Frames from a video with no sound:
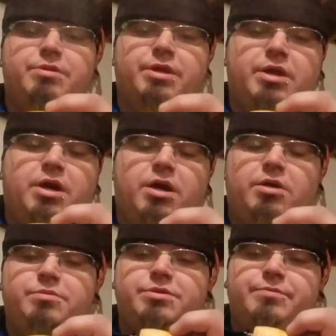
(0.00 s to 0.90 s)
of the
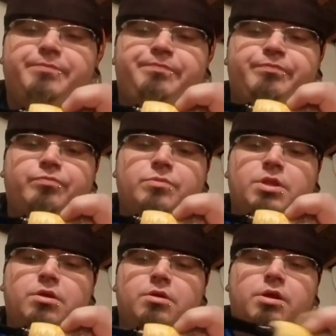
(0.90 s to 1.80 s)
cobs.
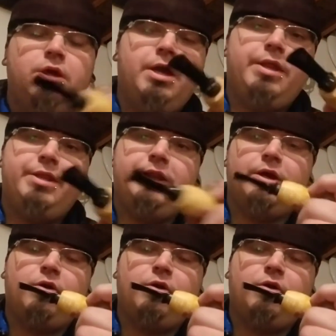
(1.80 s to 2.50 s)
And then a